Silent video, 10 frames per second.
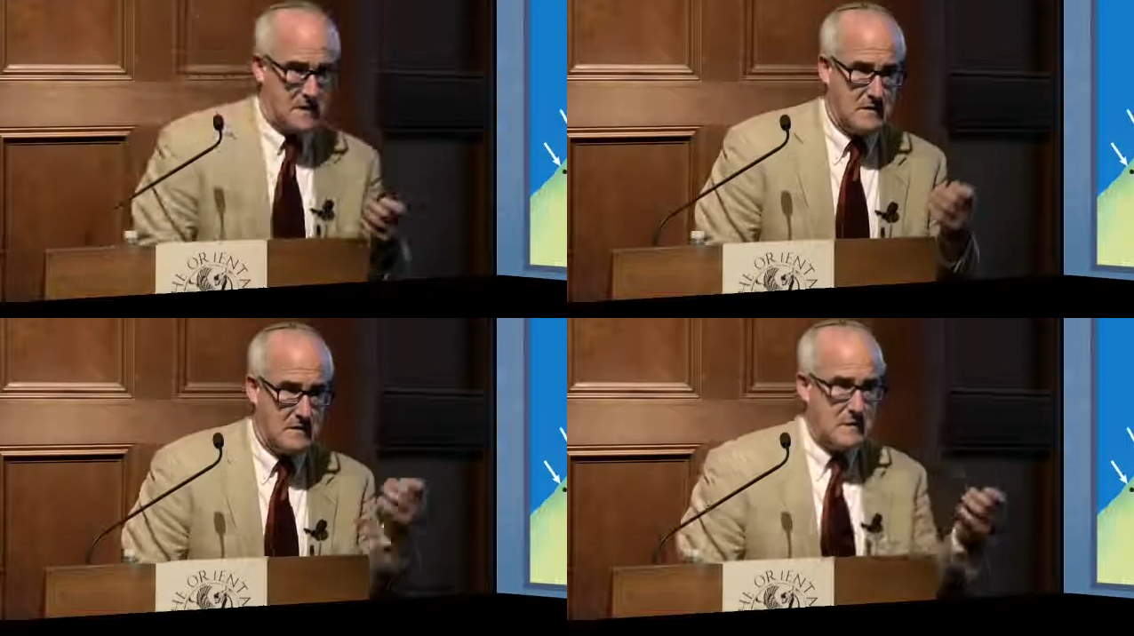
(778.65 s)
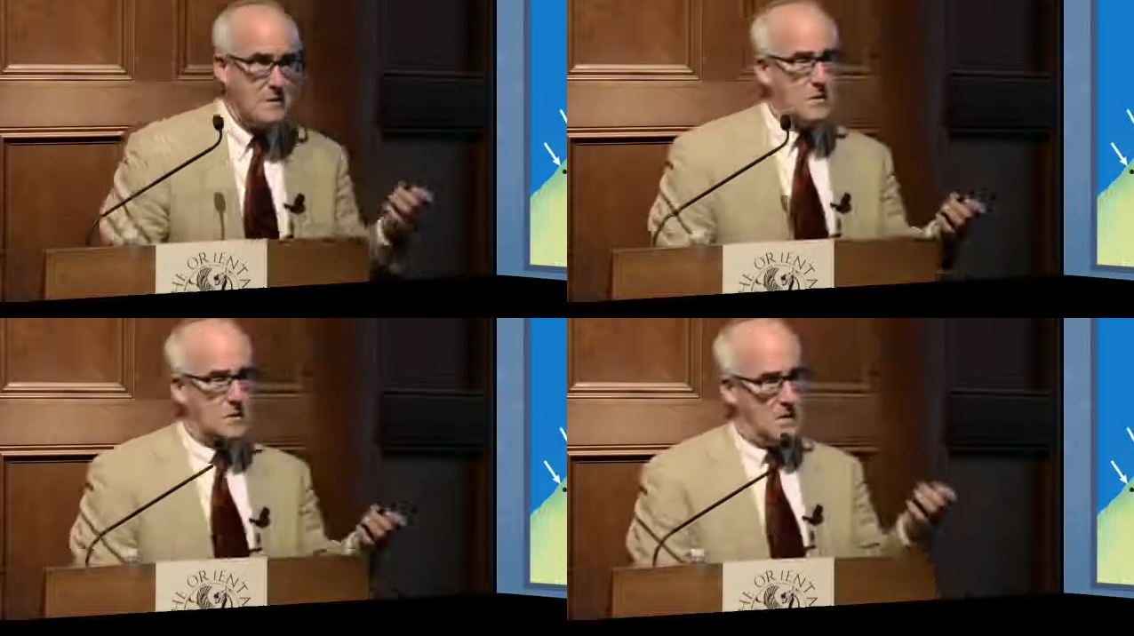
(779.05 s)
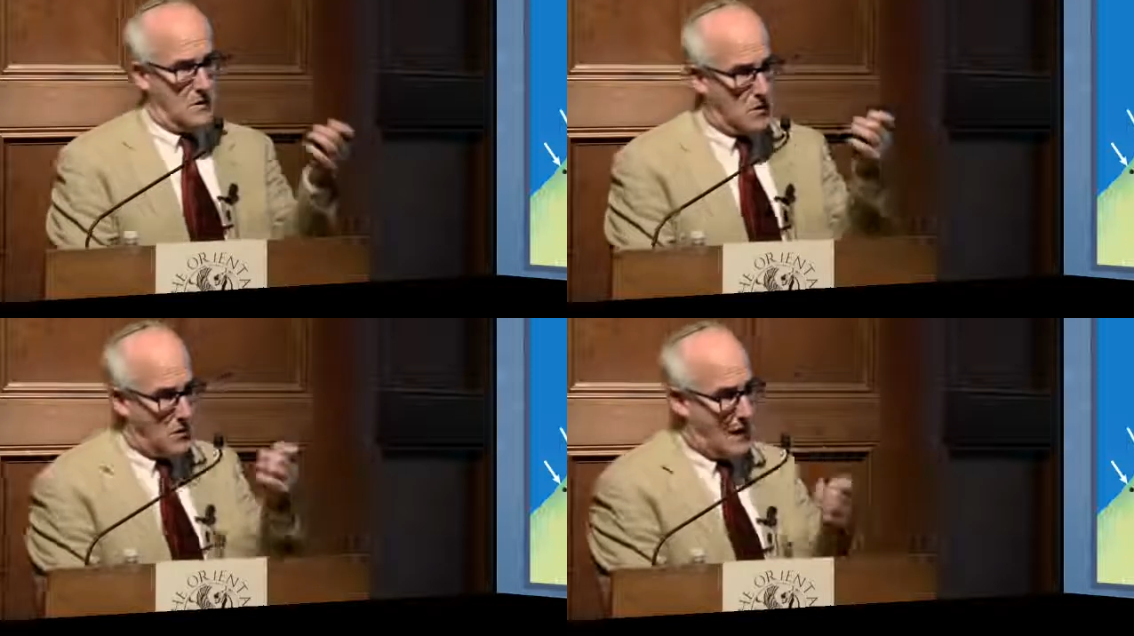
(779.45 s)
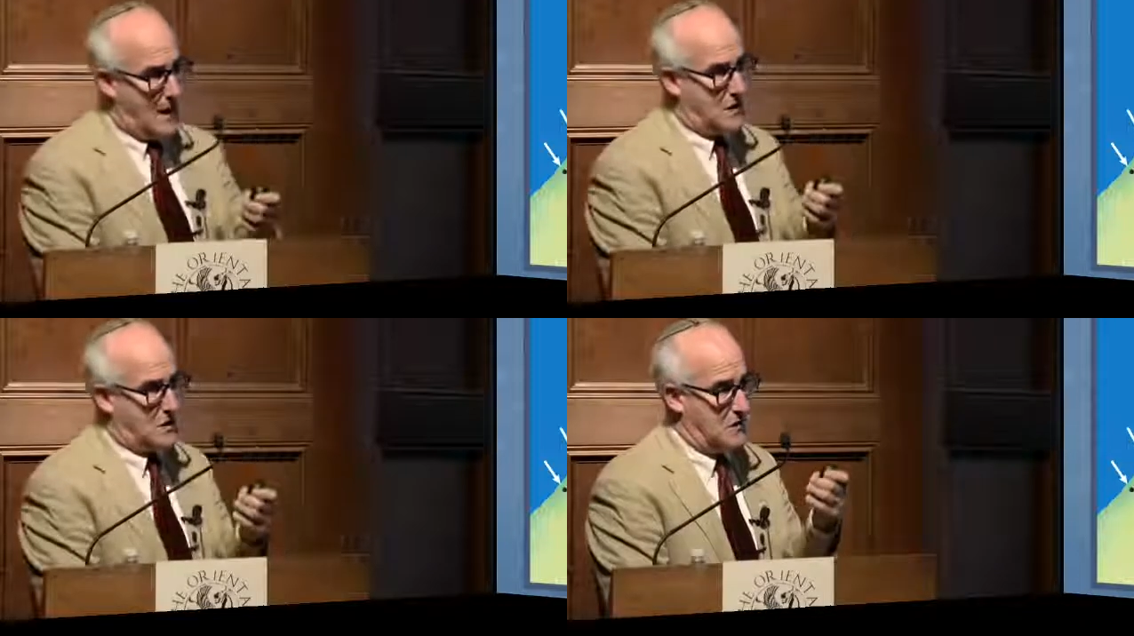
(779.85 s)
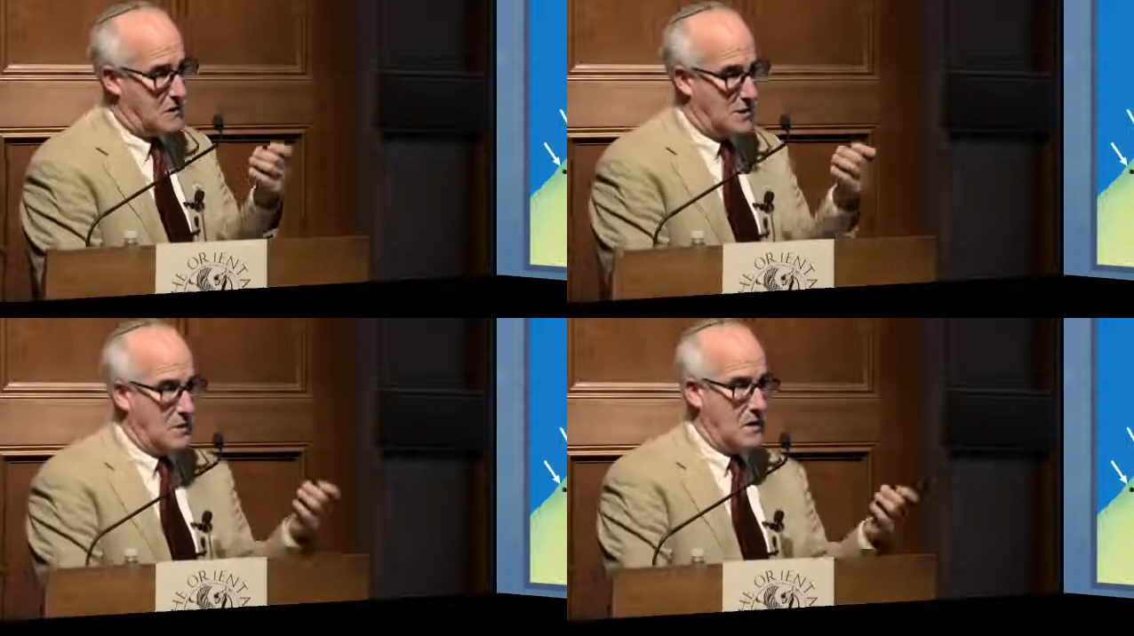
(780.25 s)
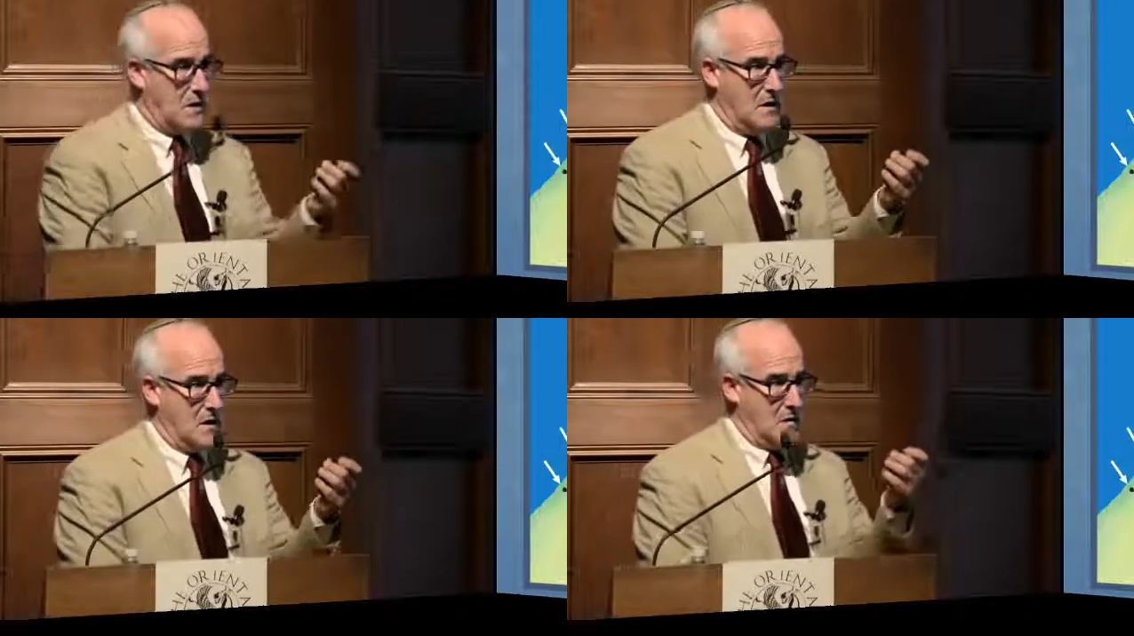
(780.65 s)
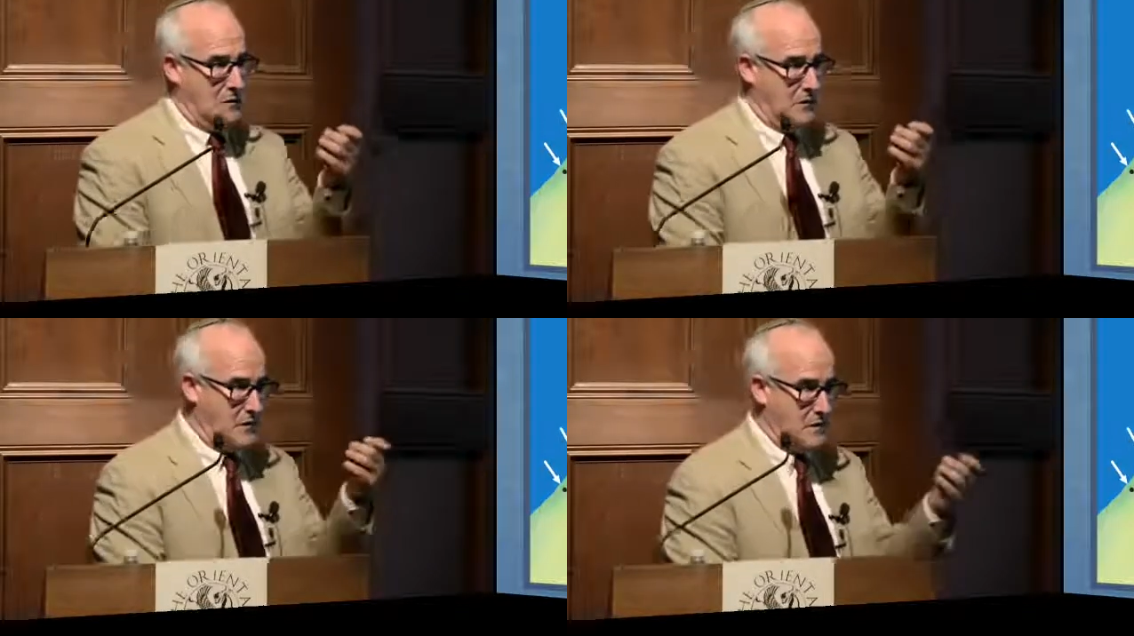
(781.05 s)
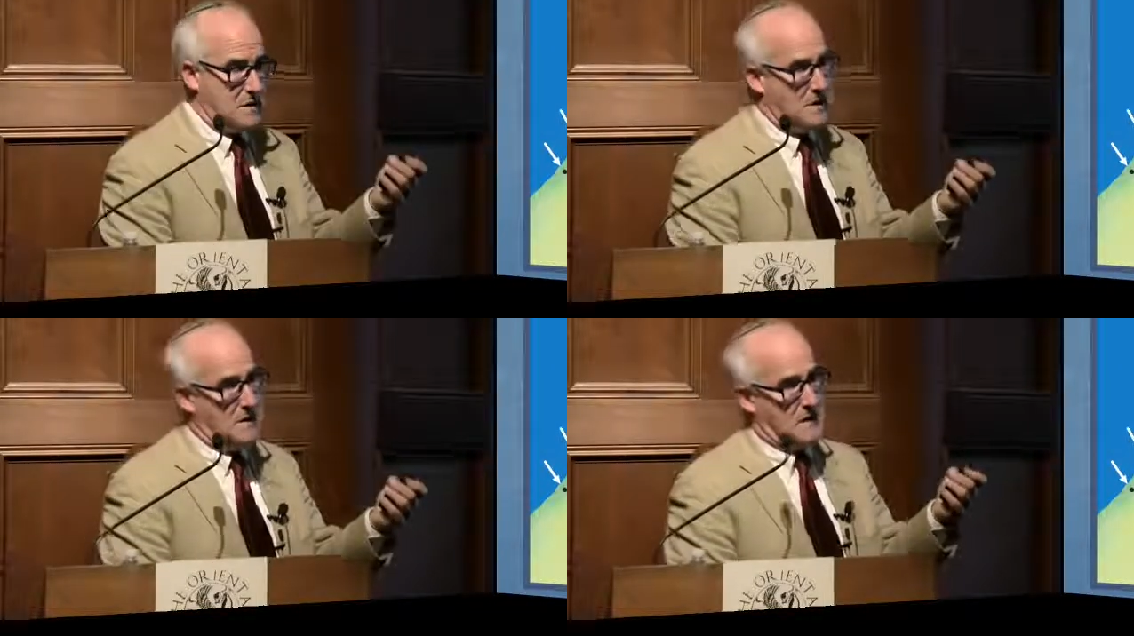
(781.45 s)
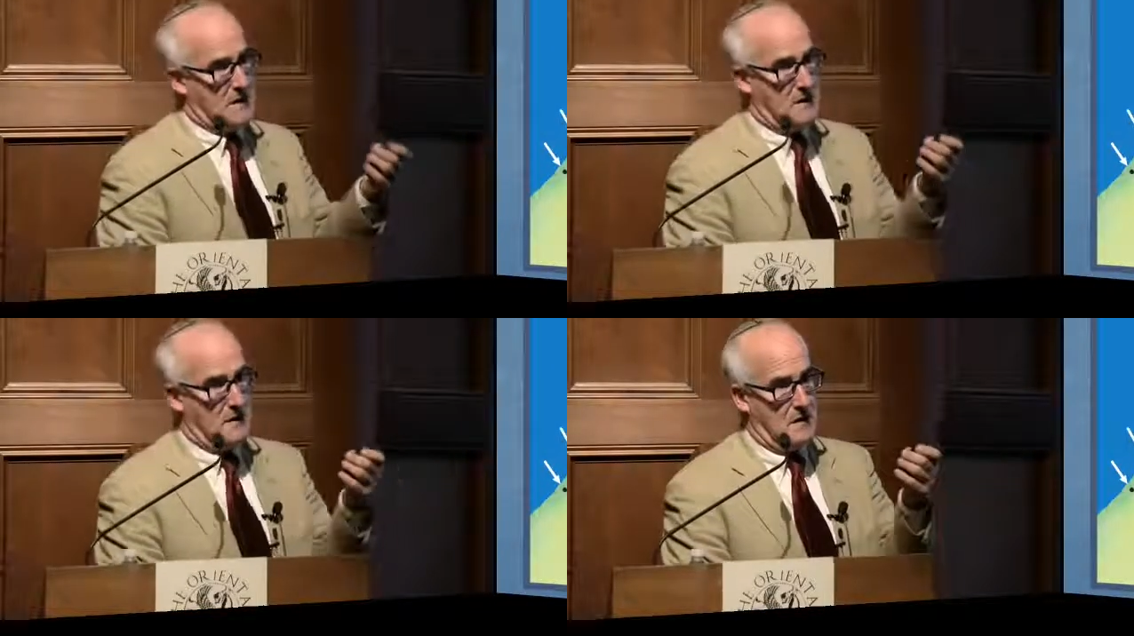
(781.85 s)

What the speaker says: that deal with the interaction between the Philistines and the